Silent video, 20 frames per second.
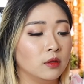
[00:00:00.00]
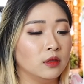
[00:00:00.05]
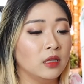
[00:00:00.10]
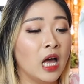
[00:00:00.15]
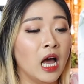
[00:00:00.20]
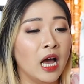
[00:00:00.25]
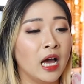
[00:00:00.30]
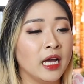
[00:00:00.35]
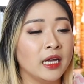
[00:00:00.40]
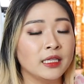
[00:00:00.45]

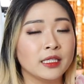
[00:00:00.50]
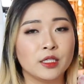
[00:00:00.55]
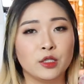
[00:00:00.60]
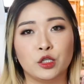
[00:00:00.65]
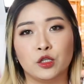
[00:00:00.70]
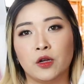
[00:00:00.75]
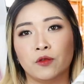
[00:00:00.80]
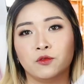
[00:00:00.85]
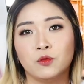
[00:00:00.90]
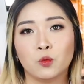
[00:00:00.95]
lined, so
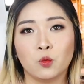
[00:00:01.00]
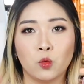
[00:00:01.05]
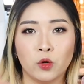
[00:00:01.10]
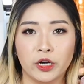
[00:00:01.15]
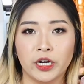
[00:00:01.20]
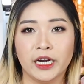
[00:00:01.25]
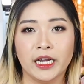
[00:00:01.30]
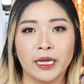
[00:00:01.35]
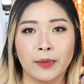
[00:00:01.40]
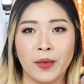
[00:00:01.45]
you don't have to
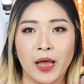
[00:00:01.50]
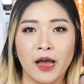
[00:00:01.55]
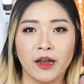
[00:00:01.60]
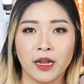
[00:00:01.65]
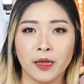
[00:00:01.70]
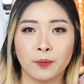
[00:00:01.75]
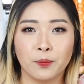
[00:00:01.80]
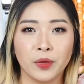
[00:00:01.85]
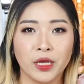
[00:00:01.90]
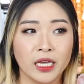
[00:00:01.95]
worry about
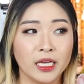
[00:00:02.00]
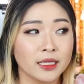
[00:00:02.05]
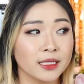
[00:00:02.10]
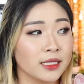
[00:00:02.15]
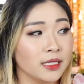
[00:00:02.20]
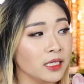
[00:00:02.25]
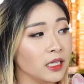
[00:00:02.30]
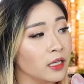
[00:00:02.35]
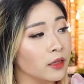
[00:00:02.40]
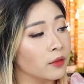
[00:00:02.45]
it being
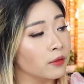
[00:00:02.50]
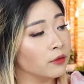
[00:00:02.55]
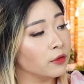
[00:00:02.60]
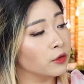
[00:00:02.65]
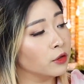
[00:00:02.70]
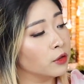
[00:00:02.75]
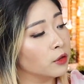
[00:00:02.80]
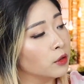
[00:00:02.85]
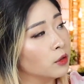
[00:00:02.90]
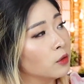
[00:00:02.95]

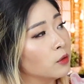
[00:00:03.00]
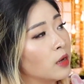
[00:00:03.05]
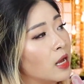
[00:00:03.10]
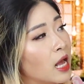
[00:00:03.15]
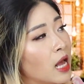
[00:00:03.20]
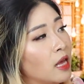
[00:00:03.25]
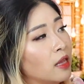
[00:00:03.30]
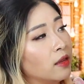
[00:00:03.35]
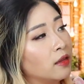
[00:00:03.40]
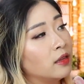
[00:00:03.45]
see-through.
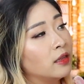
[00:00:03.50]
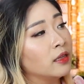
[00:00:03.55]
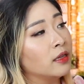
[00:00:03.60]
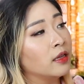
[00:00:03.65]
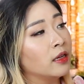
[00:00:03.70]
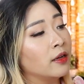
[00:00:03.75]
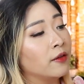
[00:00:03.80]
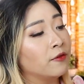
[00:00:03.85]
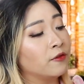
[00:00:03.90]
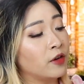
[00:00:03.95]

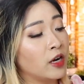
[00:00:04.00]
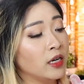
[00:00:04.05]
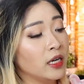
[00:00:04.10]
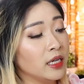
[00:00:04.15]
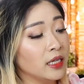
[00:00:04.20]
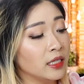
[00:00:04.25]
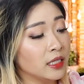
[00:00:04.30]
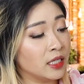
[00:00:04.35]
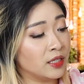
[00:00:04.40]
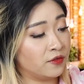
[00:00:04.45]
The front
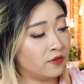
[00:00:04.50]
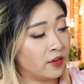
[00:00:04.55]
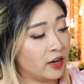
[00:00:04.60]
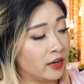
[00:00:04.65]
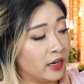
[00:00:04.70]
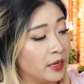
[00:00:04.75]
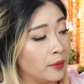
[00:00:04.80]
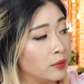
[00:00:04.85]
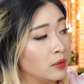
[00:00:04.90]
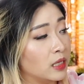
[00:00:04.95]
is
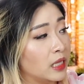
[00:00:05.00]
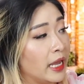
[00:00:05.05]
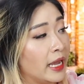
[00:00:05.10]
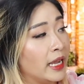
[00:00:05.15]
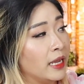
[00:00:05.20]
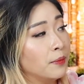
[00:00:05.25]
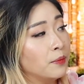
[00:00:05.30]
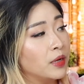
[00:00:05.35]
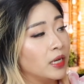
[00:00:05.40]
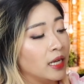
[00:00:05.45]
very
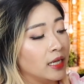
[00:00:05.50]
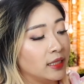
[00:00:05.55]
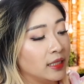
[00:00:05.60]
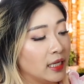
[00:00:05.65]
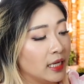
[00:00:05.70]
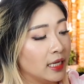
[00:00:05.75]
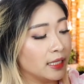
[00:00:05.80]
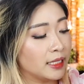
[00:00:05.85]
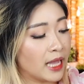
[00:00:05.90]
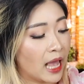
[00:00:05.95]
plain, but it
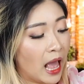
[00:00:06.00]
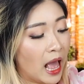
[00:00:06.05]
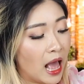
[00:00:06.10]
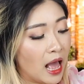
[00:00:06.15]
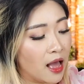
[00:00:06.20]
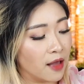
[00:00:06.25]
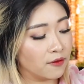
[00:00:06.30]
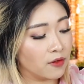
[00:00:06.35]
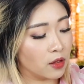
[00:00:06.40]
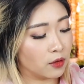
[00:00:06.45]
does
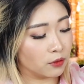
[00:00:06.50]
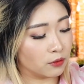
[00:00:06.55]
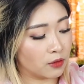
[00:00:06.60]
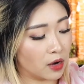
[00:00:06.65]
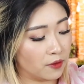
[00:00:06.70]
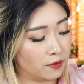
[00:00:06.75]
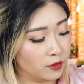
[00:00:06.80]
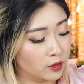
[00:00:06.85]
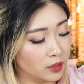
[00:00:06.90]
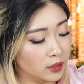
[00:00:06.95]
have
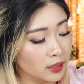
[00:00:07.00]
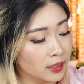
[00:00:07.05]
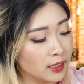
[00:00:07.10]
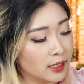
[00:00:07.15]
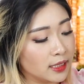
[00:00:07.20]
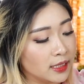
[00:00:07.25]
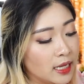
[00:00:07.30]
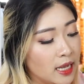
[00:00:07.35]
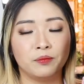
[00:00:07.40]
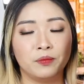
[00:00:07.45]

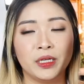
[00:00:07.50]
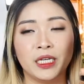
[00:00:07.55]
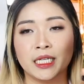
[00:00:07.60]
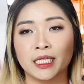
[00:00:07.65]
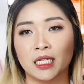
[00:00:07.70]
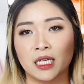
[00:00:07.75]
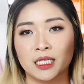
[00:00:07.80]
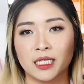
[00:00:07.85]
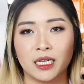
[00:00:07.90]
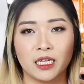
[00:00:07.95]
ruffles. Because
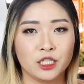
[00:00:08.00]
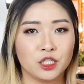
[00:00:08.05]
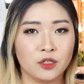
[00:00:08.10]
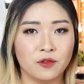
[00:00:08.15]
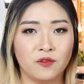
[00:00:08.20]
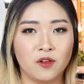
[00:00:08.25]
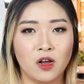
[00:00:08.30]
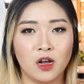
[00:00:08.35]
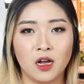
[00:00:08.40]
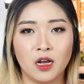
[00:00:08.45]
it is like a
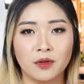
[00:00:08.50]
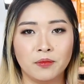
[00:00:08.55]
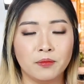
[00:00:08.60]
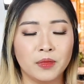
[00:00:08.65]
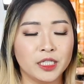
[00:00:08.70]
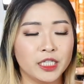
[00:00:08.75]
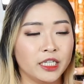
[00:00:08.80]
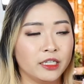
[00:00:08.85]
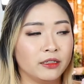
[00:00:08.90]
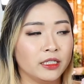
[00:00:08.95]
chiffon
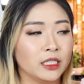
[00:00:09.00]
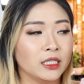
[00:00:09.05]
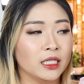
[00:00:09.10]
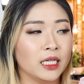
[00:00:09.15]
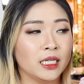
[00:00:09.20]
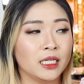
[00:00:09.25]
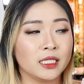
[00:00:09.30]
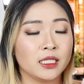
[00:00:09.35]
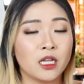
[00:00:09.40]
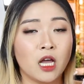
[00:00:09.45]
material,
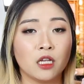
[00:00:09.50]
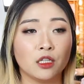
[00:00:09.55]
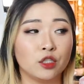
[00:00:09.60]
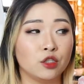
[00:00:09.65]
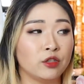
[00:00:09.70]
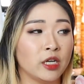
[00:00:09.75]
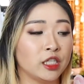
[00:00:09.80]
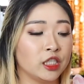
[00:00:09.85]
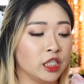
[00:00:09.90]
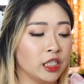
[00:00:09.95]
it is not
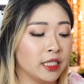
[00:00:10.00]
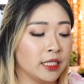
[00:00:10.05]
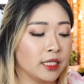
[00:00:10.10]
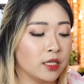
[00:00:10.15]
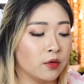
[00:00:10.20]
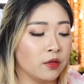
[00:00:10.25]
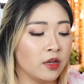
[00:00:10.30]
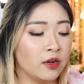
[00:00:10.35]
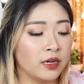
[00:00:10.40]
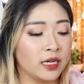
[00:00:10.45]
stretchy,
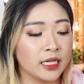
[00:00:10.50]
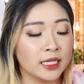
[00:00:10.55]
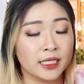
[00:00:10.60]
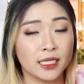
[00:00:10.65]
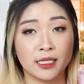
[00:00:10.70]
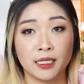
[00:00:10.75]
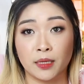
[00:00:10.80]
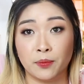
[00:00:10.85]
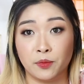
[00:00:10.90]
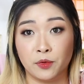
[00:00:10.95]
so there is
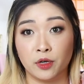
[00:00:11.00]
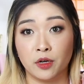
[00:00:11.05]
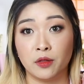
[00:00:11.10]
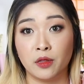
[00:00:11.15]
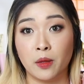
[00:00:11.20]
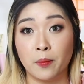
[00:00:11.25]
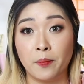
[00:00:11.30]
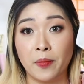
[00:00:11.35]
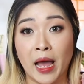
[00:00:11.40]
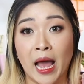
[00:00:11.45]
a zipper on
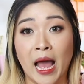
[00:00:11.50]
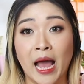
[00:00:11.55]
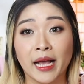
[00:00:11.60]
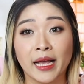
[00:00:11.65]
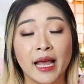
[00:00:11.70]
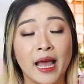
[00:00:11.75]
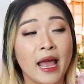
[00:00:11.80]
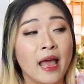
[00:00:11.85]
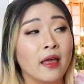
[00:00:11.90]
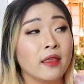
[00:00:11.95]
the
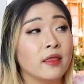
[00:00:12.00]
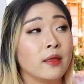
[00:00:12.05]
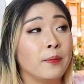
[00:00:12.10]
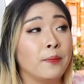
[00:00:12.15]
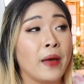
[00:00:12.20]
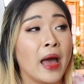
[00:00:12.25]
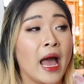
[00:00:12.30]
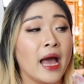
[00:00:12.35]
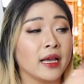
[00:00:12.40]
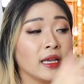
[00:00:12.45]
back. The
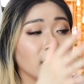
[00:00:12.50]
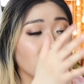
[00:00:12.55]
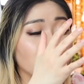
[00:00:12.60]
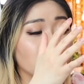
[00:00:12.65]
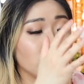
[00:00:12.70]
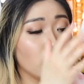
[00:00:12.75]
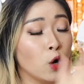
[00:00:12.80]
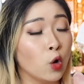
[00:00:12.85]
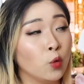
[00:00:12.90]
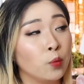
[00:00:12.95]
back
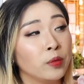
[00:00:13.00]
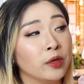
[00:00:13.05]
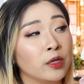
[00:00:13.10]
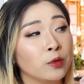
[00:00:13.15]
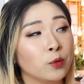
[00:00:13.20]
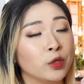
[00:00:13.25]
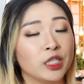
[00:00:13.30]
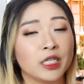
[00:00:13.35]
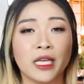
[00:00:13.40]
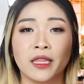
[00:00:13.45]
is
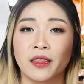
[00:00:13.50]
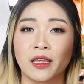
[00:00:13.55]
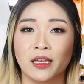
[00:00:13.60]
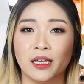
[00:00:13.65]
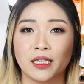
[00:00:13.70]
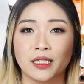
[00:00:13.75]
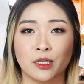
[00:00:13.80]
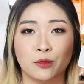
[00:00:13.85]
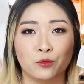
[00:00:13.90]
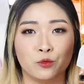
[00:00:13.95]
open, which I think
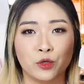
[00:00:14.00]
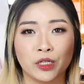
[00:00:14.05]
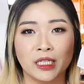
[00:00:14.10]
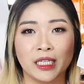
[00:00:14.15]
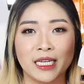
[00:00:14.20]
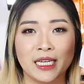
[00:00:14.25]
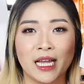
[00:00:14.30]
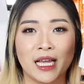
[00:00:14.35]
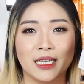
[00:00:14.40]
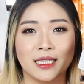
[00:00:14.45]
is a
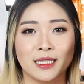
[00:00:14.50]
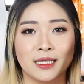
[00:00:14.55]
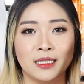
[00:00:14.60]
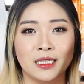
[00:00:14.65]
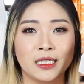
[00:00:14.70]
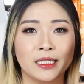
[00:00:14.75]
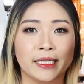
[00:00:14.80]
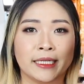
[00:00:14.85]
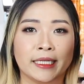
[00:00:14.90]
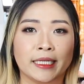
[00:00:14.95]
really nice
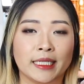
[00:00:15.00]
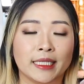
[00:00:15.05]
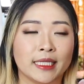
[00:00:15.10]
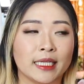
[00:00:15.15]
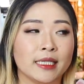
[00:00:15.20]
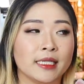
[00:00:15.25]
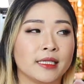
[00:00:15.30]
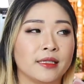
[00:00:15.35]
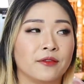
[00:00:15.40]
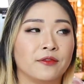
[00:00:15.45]
detail
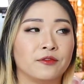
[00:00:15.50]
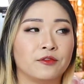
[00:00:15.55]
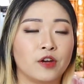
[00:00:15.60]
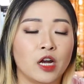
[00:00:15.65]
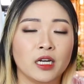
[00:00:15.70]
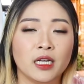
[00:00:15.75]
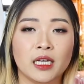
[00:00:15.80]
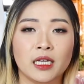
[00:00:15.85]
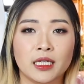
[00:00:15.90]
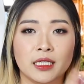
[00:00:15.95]
since the
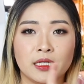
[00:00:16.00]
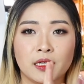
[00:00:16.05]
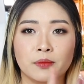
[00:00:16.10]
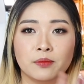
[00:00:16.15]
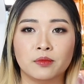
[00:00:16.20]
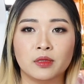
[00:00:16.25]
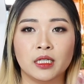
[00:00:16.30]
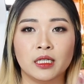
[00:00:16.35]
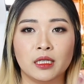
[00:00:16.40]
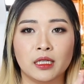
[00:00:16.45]
front is
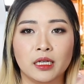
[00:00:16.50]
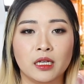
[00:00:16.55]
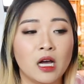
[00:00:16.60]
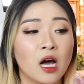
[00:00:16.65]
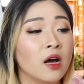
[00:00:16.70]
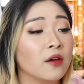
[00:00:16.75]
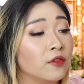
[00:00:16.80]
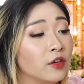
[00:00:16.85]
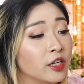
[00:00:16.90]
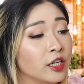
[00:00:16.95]
completely
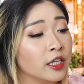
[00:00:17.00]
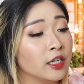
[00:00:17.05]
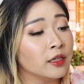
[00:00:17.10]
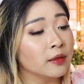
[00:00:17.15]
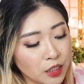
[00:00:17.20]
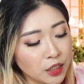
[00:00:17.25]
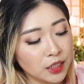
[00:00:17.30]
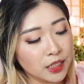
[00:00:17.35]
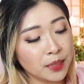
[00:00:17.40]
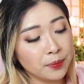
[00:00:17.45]
covered.
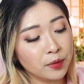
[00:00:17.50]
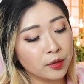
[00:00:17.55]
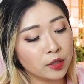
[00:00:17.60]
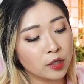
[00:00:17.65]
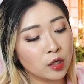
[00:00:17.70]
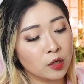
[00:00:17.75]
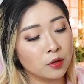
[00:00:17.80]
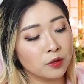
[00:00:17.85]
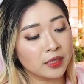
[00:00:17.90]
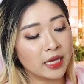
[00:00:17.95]
The zipper
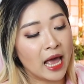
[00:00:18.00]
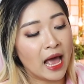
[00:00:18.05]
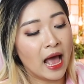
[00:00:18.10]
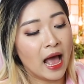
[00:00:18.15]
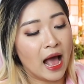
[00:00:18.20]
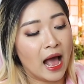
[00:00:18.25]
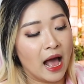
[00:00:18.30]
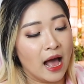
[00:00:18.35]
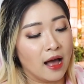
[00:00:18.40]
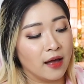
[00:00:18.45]
goes
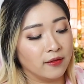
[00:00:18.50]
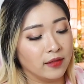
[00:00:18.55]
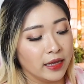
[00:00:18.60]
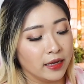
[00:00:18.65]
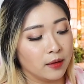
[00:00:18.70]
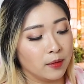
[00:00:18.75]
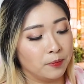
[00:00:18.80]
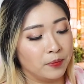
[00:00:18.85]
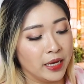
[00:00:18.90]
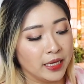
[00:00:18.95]

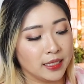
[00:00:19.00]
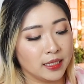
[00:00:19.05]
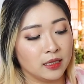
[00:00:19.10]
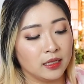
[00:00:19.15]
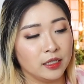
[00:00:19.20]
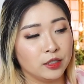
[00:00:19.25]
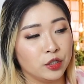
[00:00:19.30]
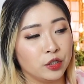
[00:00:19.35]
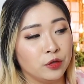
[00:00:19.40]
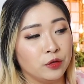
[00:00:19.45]
like
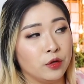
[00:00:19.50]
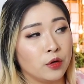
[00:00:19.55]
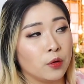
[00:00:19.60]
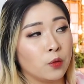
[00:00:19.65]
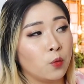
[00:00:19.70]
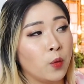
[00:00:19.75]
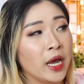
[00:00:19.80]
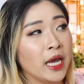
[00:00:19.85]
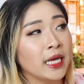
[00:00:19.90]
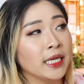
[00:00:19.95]
basically to your
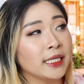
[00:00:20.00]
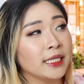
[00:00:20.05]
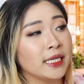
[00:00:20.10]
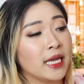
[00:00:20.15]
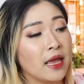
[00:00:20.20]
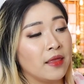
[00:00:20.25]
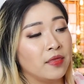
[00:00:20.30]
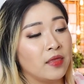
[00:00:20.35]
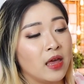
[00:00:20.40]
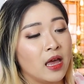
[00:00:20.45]
waist,
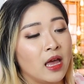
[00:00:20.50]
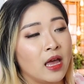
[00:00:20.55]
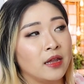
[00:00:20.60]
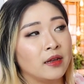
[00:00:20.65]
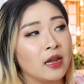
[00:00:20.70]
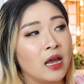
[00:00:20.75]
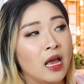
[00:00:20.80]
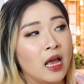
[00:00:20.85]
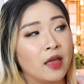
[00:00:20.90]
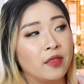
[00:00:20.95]
and
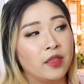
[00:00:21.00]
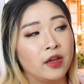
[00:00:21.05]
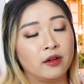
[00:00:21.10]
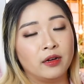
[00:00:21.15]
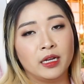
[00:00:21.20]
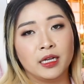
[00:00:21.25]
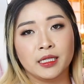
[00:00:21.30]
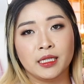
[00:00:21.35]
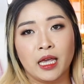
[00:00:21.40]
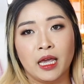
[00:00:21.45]
then there
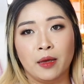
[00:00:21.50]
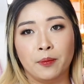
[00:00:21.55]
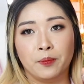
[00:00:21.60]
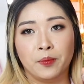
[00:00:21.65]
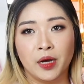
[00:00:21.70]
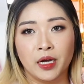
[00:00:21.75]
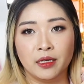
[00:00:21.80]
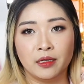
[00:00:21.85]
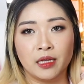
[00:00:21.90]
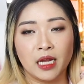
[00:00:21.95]
is a
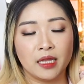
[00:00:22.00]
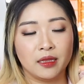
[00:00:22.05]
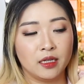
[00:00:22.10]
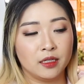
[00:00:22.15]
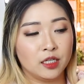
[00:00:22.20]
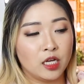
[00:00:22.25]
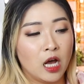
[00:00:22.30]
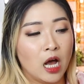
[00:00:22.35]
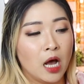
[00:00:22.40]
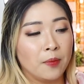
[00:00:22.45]
button at the
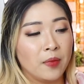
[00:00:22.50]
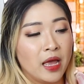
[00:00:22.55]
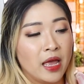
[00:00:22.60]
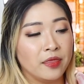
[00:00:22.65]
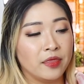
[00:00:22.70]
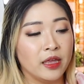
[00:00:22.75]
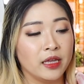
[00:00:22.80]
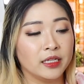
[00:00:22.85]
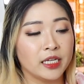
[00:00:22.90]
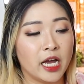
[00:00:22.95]
top,
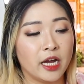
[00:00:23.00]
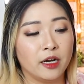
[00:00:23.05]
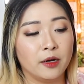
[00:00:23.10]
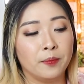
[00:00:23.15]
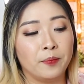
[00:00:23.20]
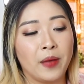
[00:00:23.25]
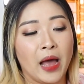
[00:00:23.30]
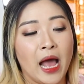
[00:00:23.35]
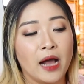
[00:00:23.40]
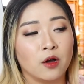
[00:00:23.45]
and the entire
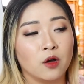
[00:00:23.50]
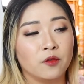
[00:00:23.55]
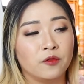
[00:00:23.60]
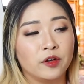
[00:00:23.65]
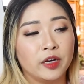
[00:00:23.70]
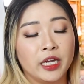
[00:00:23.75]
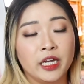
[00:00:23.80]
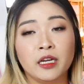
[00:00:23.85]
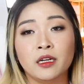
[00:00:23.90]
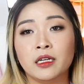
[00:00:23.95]
back over
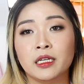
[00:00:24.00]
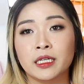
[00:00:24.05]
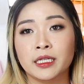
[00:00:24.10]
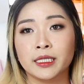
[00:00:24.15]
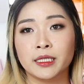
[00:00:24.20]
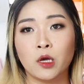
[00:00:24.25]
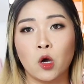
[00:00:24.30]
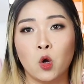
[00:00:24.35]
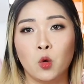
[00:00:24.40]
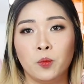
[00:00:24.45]
here
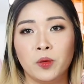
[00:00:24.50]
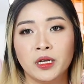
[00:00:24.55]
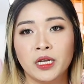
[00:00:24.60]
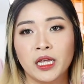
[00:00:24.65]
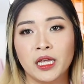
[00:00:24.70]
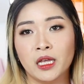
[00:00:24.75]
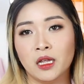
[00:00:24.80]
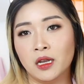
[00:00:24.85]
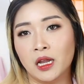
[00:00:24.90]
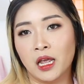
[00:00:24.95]
is open
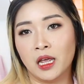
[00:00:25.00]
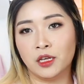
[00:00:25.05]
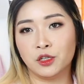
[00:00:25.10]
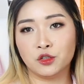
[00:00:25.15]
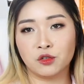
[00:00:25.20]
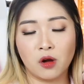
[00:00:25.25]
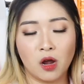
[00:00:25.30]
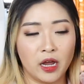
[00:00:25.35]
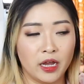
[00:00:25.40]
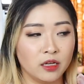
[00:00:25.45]
in a
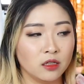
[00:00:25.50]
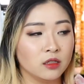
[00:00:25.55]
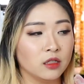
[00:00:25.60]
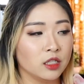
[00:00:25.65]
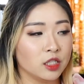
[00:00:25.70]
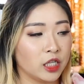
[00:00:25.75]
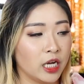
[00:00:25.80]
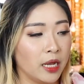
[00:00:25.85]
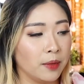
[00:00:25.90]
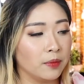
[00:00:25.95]
triangle
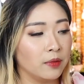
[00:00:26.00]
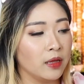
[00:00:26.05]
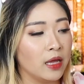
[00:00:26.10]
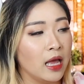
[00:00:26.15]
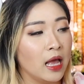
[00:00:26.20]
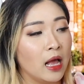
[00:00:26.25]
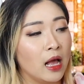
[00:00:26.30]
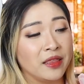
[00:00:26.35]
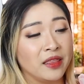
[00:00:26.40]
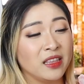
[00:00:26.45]
shape.
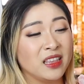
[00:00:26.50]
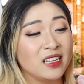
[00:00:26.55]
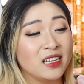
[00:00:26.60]
I think the